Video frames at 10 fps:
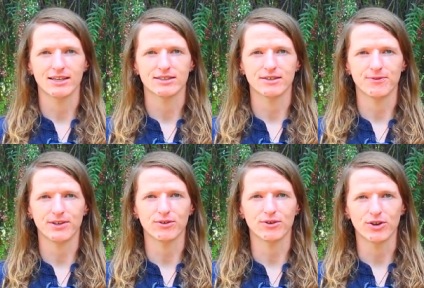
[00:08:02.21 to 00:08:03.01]
to
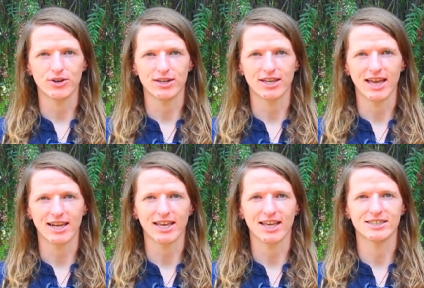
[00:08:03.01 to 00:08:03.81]
feel good
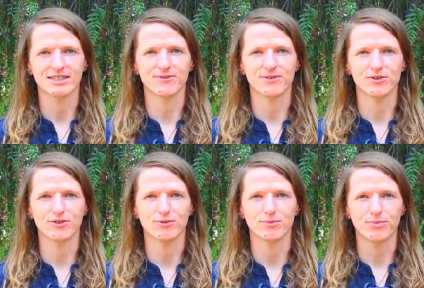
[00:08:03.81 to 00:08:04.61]
again and to
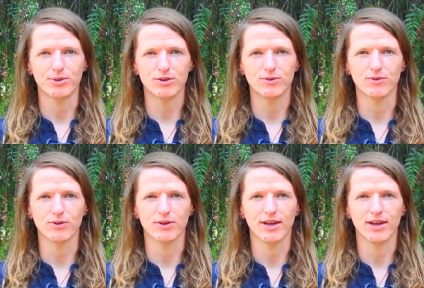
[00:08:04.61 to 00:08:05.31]
feel beautiful.